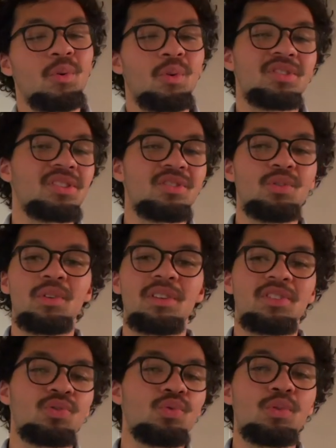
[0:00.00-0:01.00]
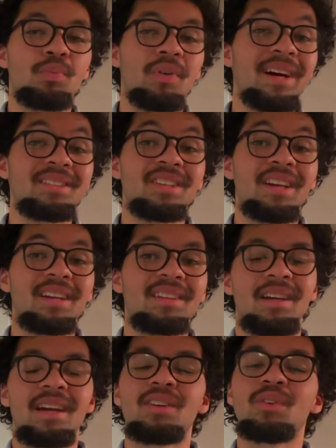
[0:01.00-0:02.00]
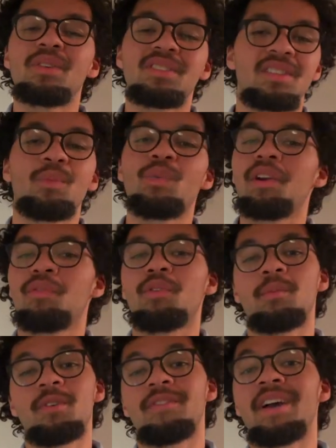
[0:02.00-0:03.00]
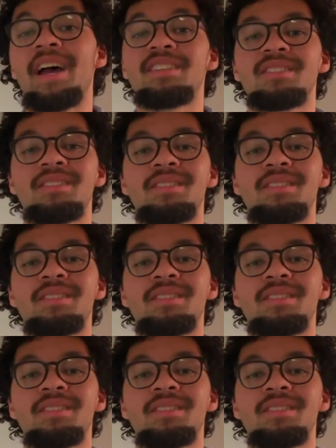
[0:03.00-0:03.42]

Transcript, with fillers: or just doing a school project, I know in some way, form or fashion,